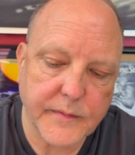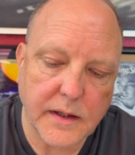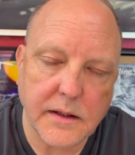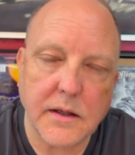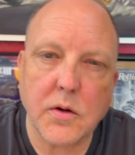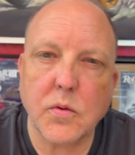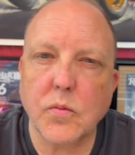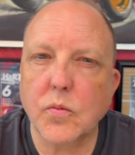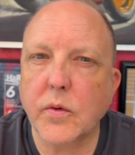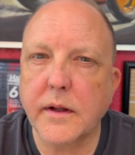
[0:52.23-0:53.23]
You know,
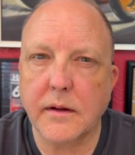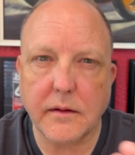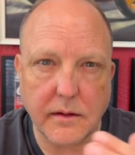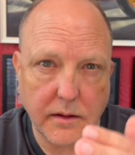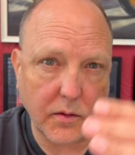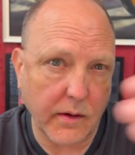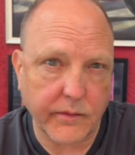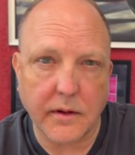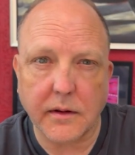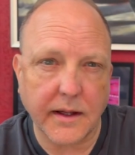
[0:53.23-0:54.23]
when you have
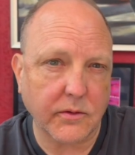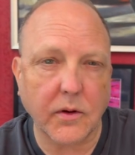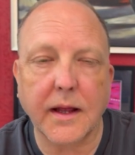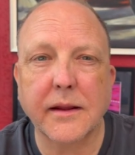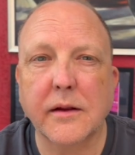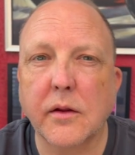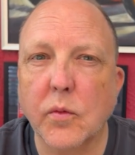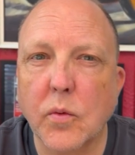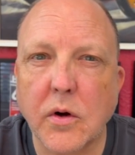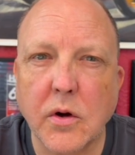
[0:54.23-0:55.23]
the electrical outlet on the
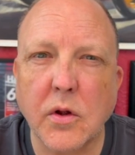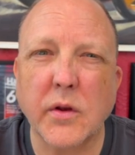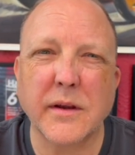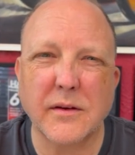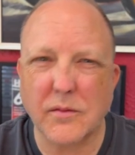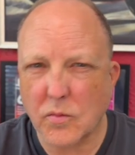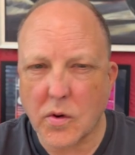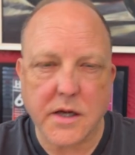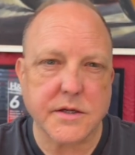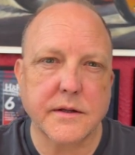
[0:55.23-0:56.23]
wall and you
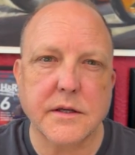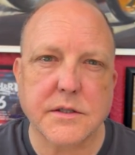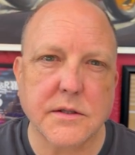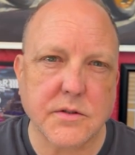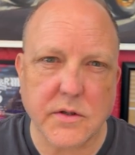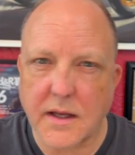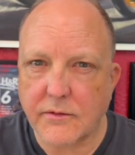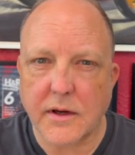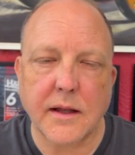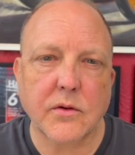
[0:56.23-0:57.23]
wash the dishes or you have
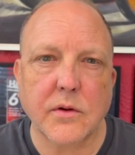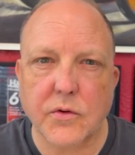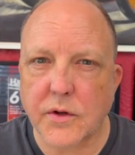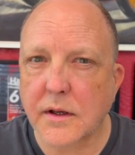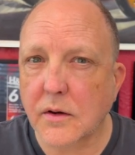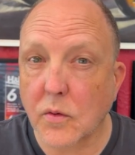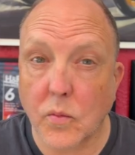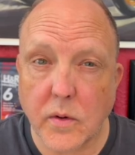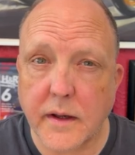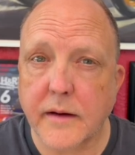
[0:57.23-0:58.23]
your hands in the sink or
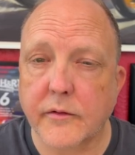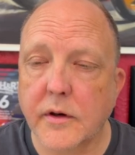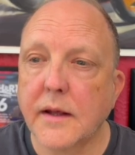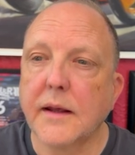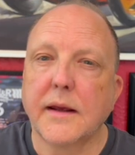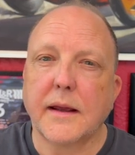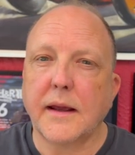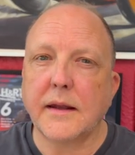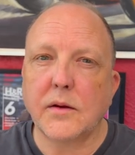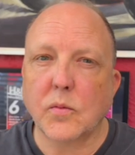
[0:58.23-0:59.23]
whatever,
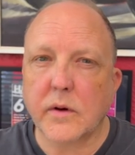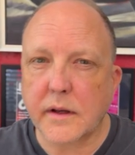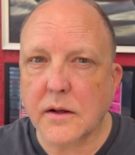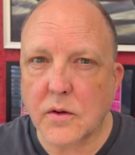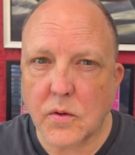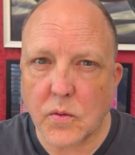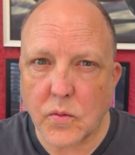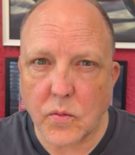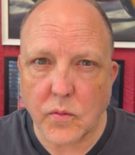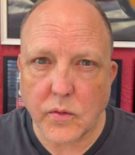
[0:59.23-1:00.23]
and you want to
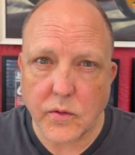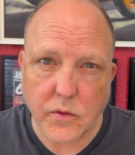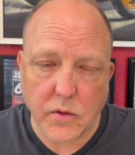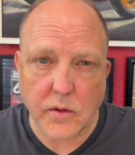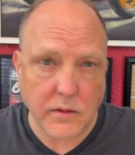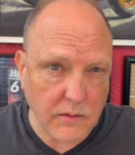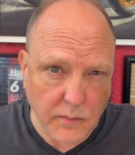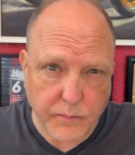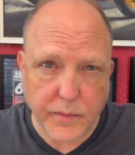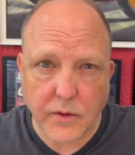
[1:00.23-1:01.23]
go,
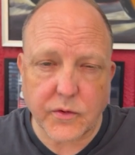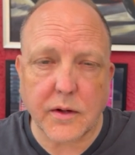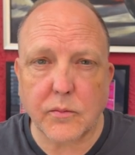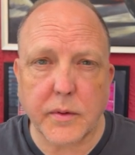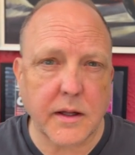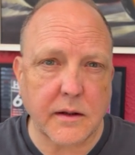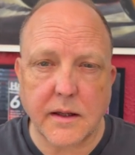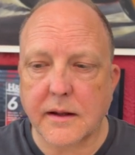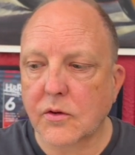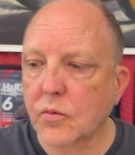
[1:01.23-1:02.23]
press that button,
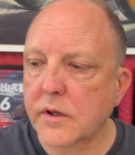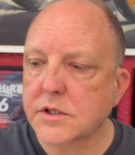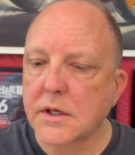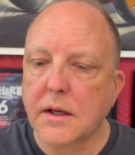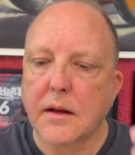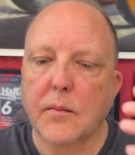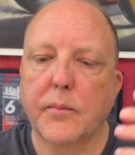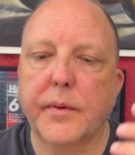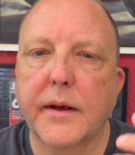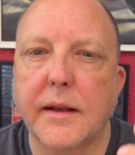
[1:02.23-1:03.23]
hit that switch,
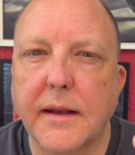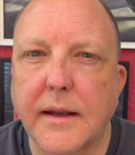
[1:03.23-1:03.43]
but